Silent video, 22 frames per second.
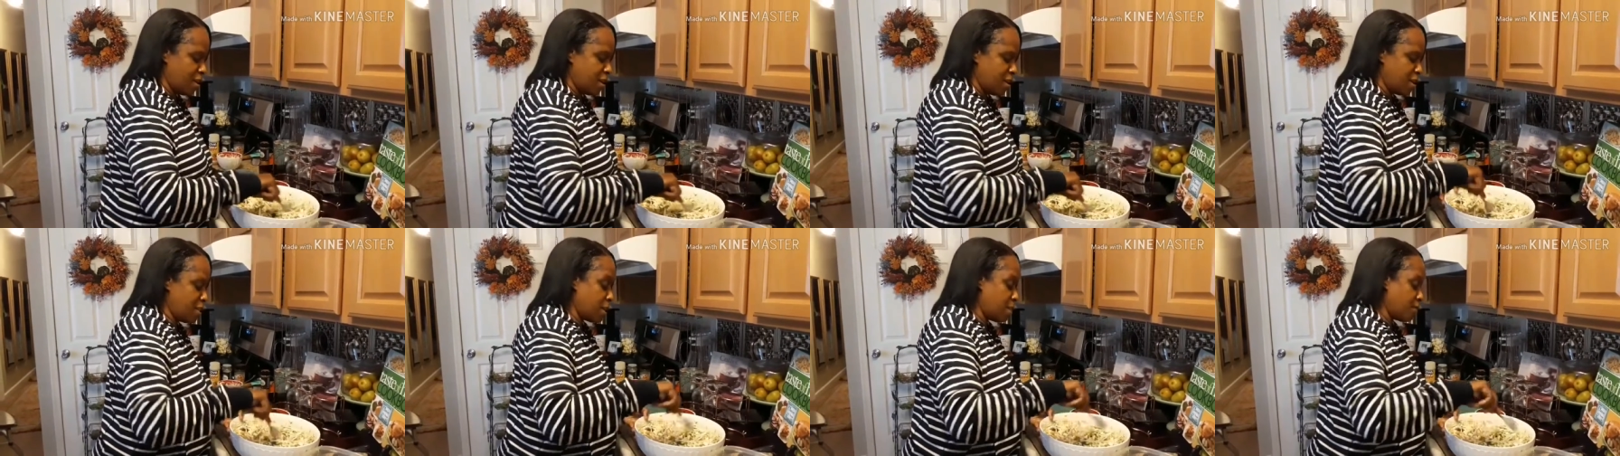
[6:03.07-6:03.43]

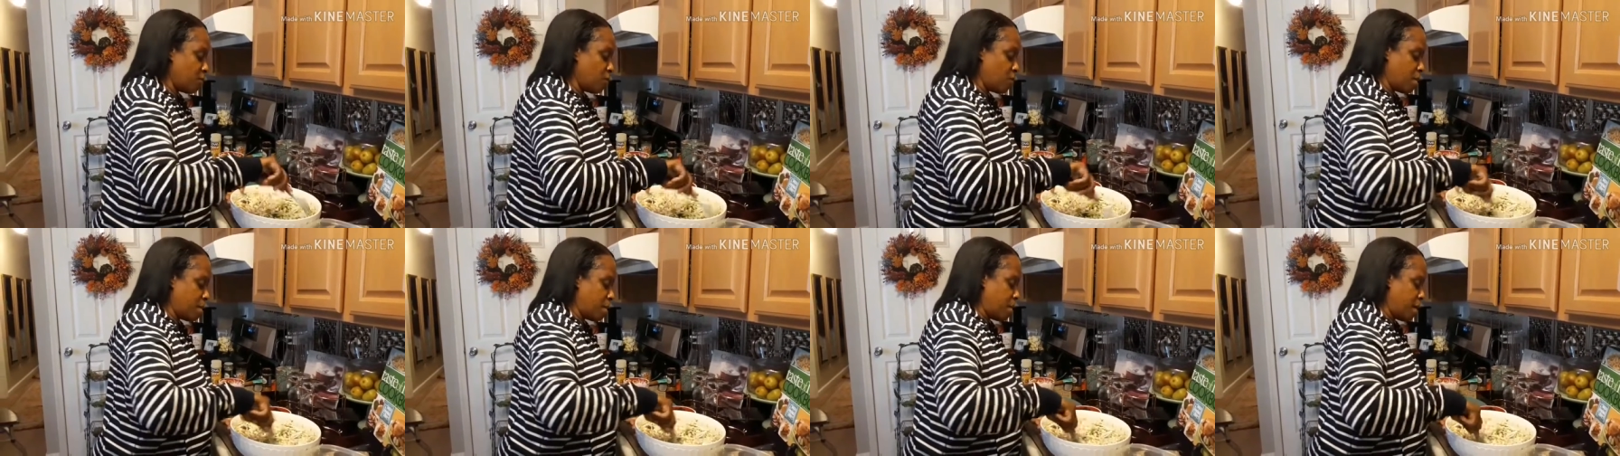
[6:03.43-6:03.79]
he never
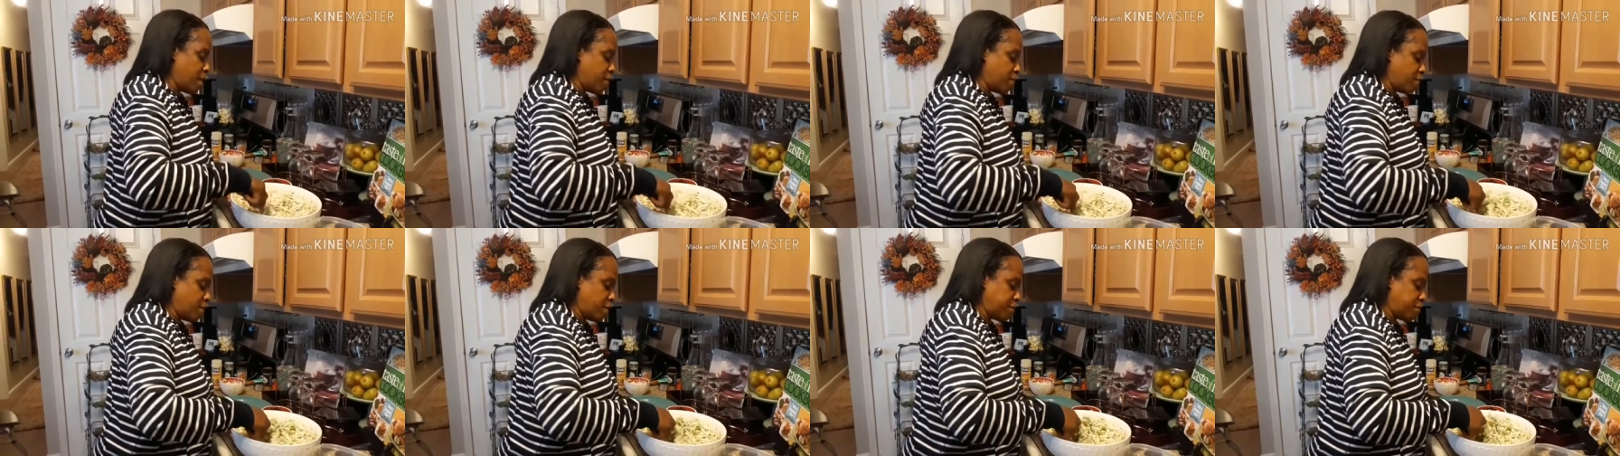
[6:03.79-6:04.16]
went by
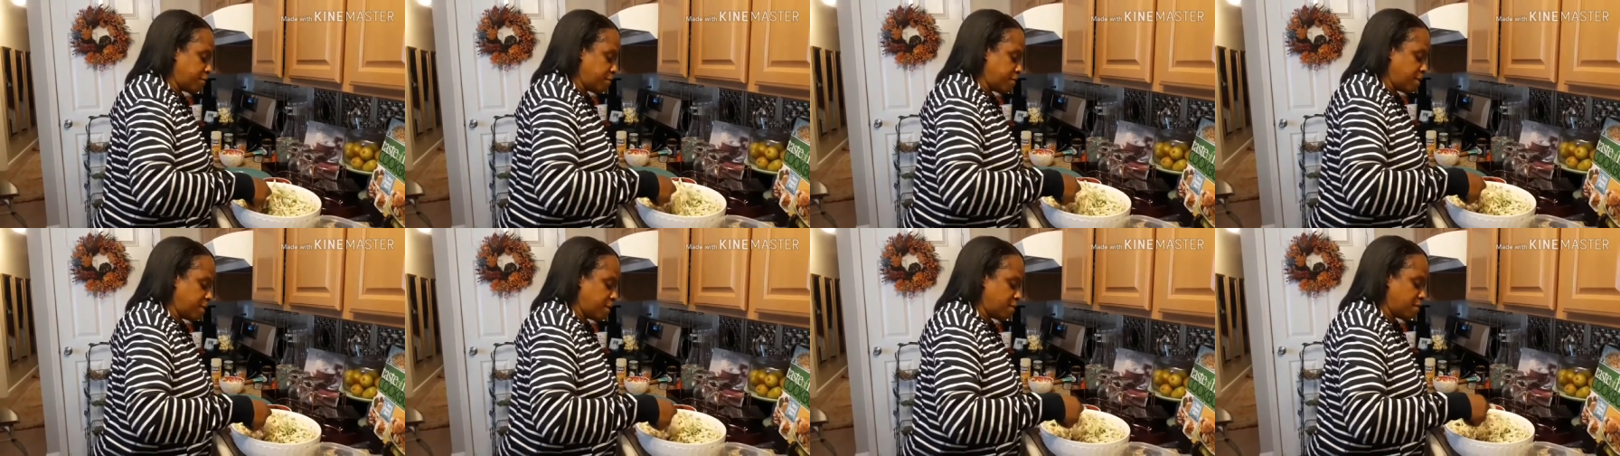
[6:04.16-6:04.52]
the
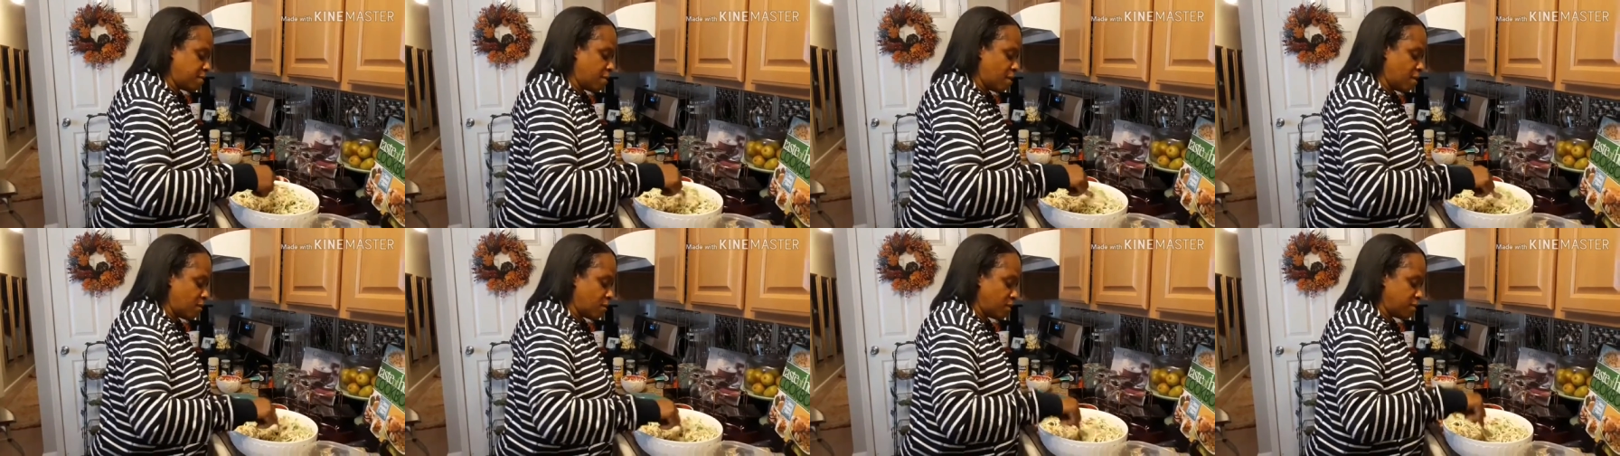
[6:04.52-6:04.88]
recipes.
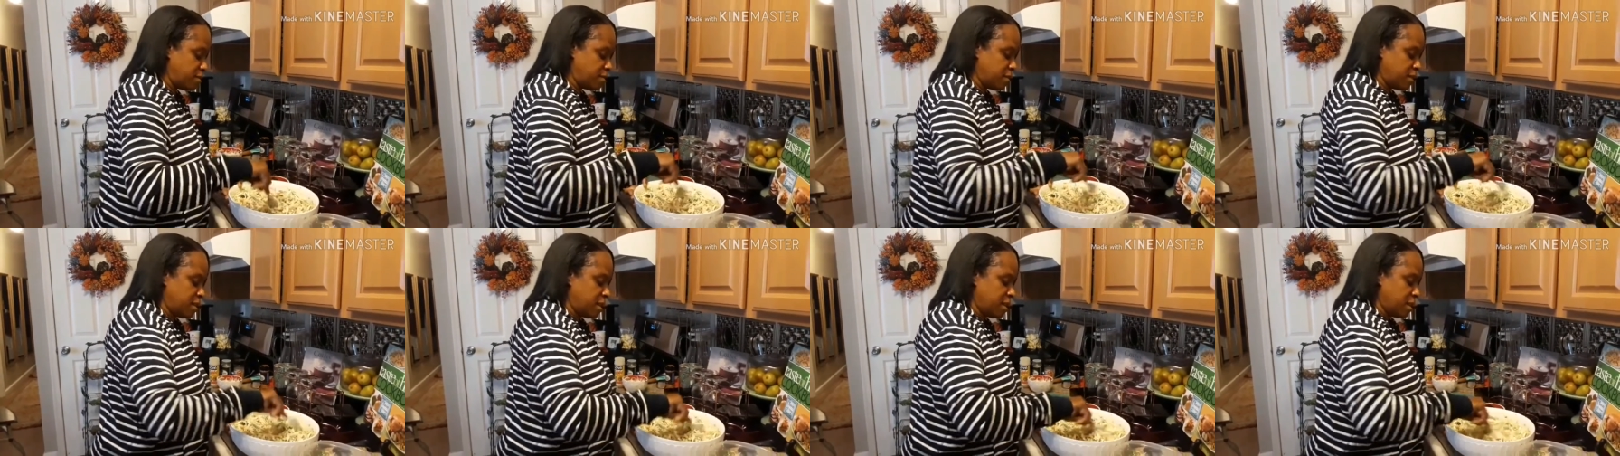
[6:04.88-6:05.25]
He always